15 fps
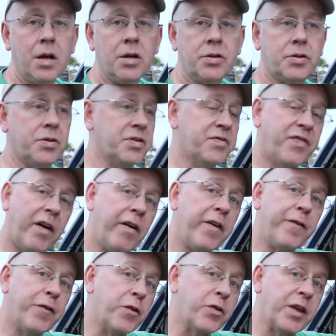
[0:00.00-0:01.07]
So there's
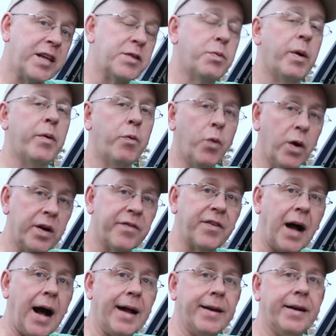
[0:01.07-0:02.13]
very few things we would have
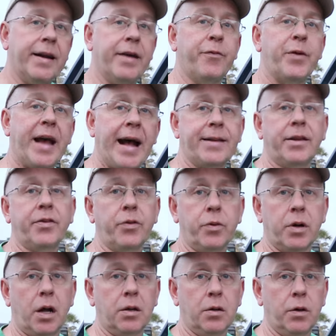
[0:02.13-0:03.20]
gotten if we had to do
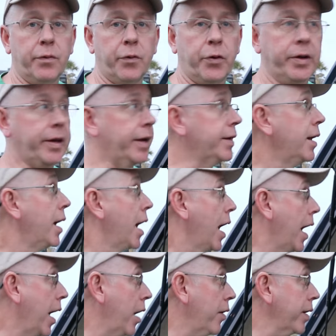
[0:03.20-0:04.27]
it all over again.
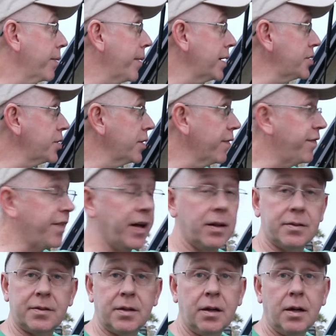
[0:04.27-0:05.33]
I already mentioned the
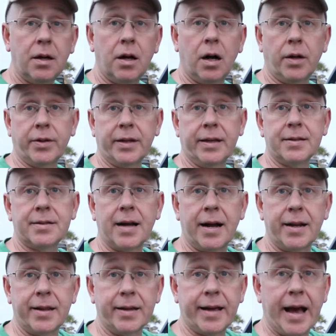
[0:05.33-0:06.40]
felt on the
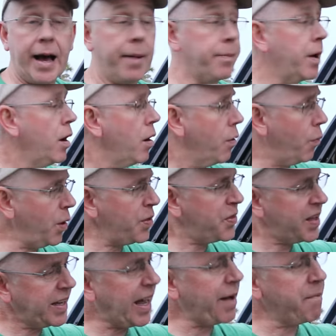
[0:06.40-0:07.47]
inside of the cap. One
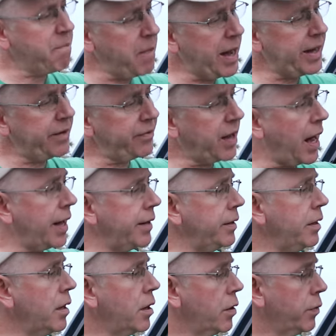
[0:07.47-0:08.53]
thing I might have
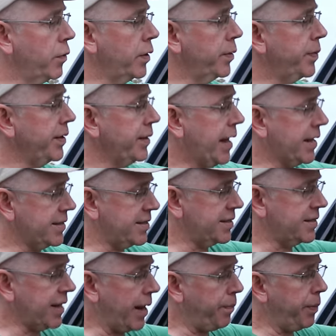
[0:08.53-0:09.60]
gotten would have been that
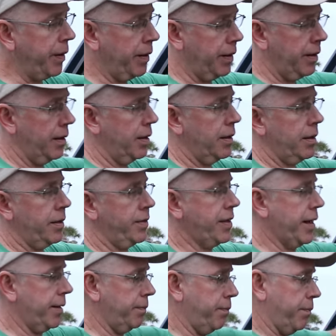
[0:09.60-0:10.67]
step
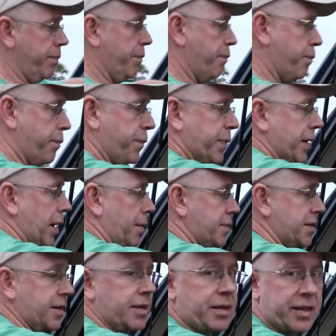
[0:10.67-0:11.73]
that
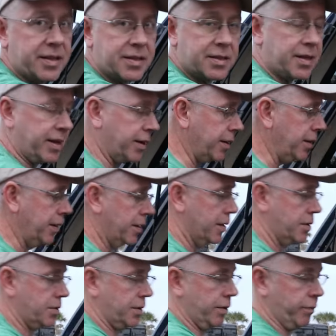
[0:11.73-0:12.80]
comes into this thing,
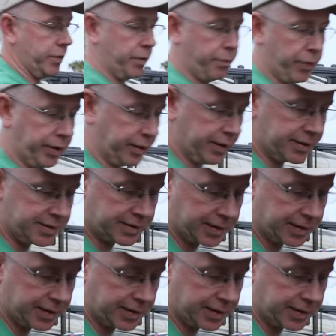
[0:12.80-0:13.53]
so that when you bring this